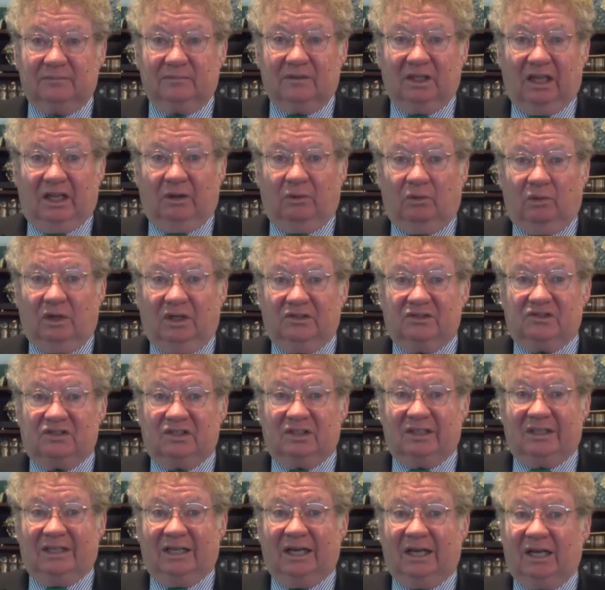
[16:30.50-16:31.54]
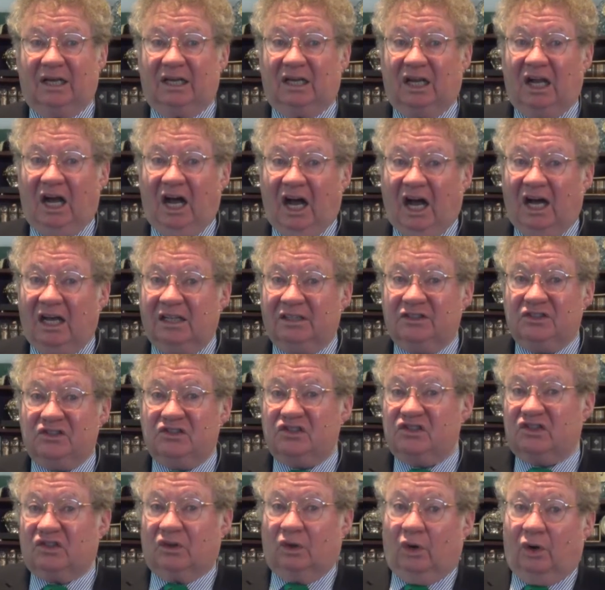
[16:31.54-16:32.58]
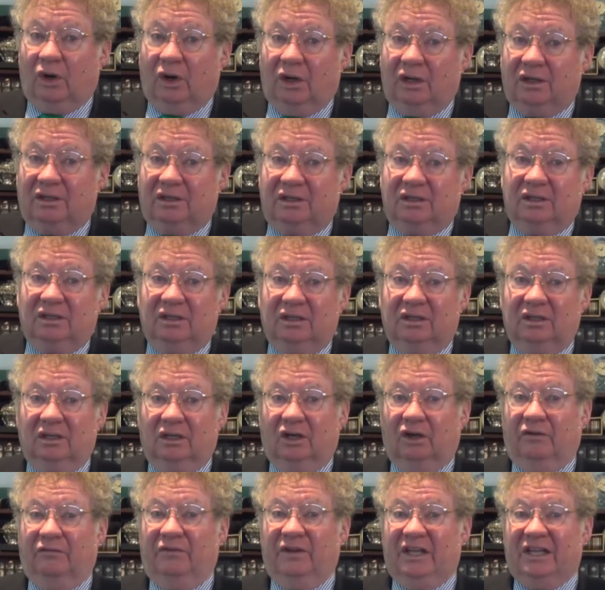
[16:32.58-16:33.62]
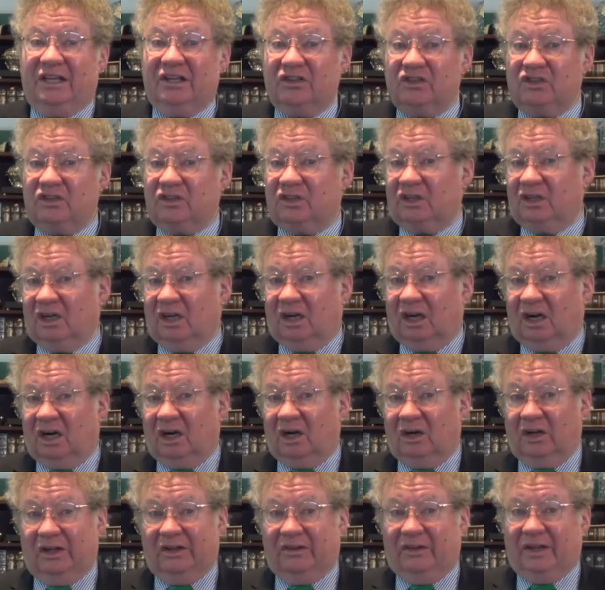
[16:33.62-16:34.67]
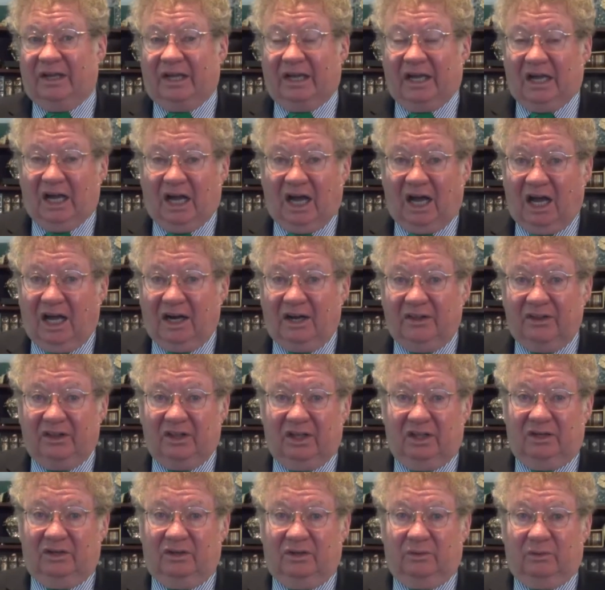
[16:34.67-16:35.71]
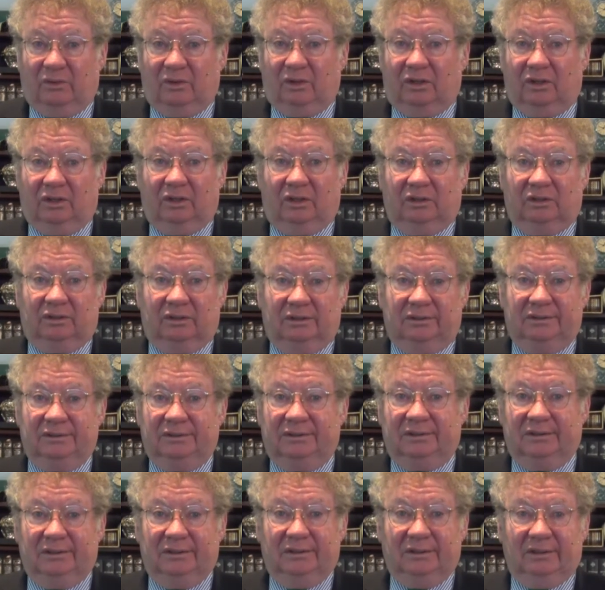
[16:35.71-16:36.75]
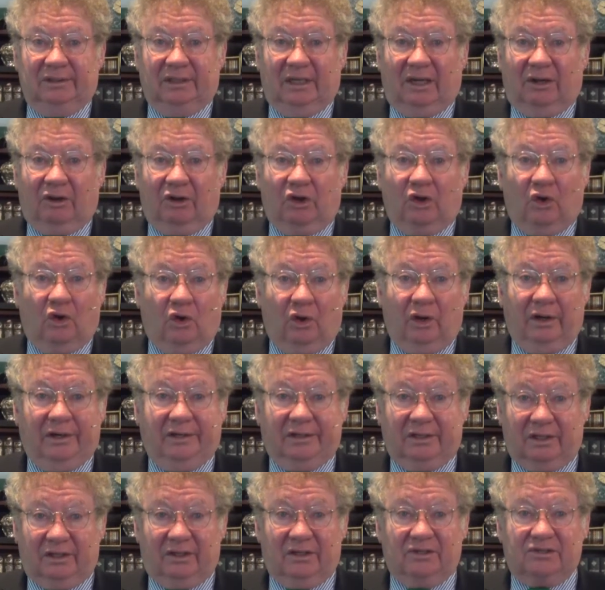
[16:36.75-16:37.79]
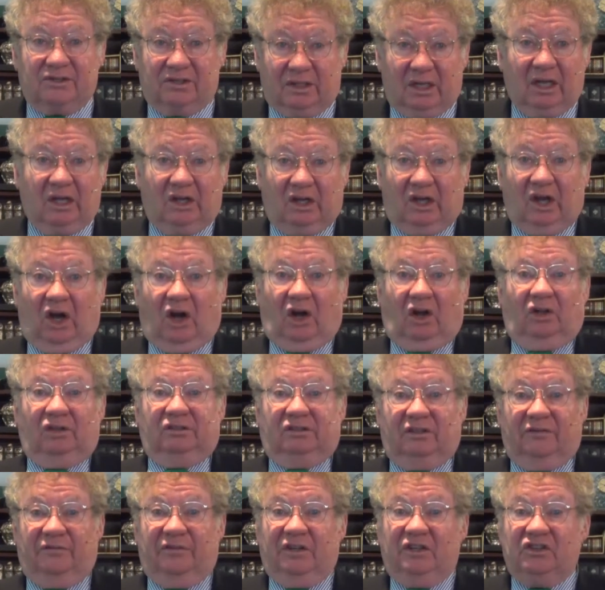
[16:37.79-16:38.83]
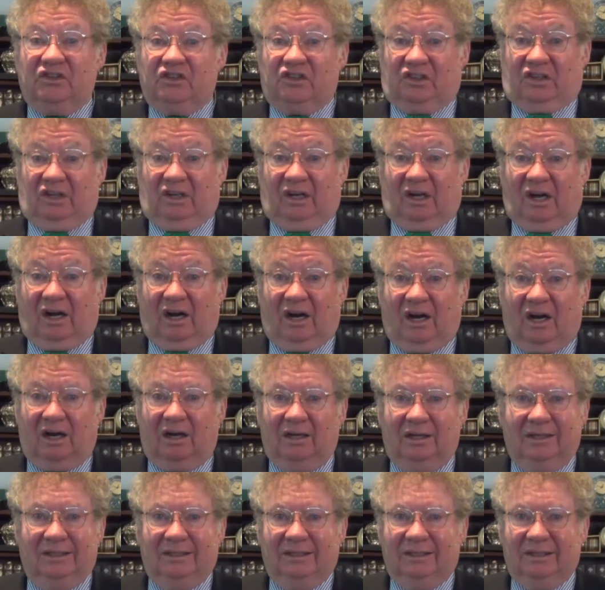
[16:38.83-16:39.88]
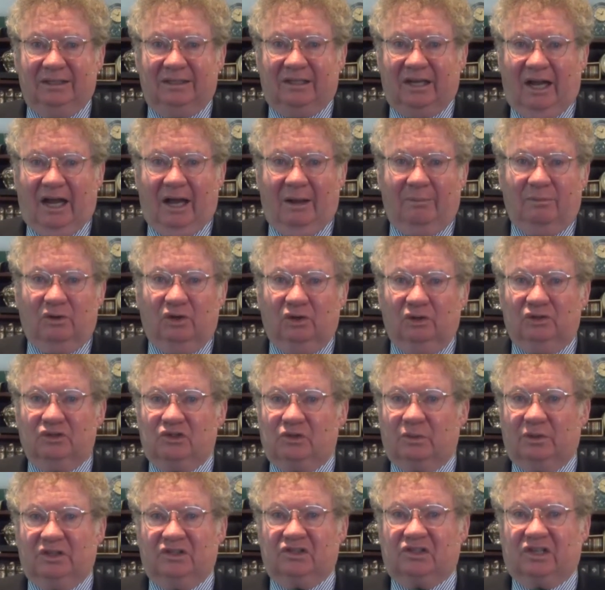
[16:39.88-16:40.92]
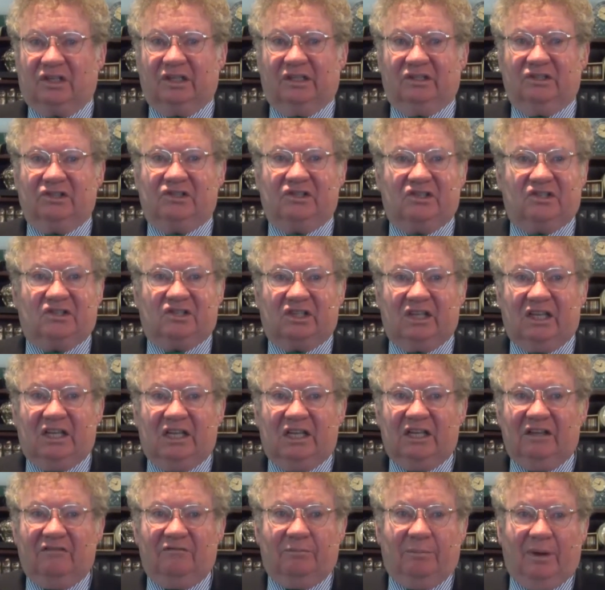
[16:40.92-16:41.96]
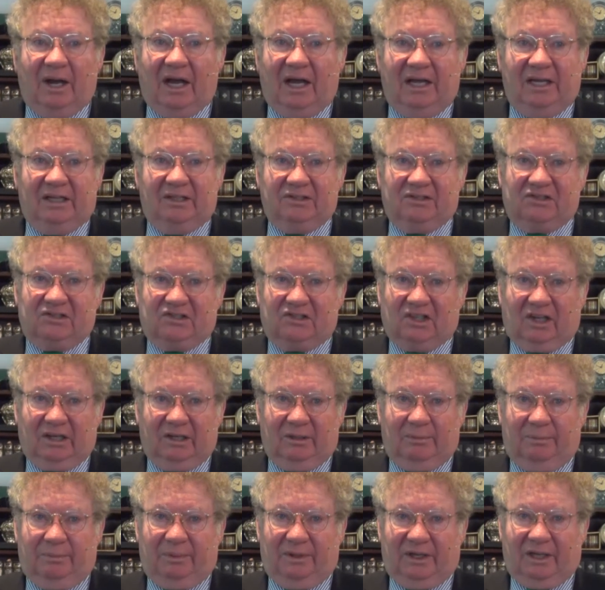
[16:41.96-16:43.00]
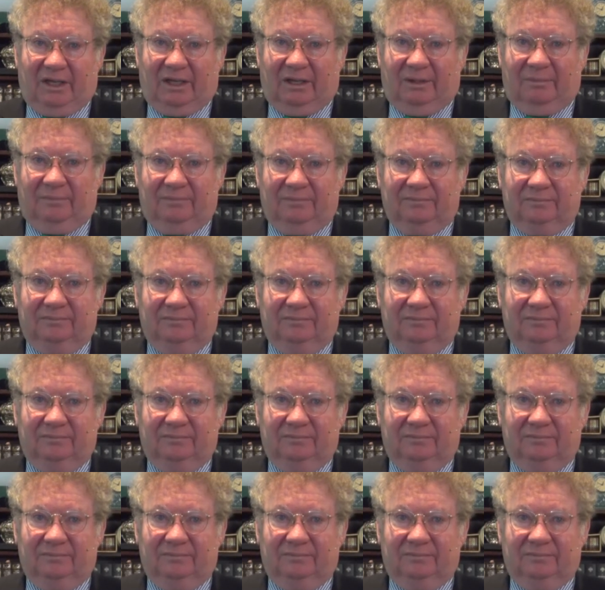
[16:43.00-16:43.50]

It was the consort of Ishtar and the god of the underworld. Now, according to this cult of Ishtar, Tammuz was conceived by a sunbeam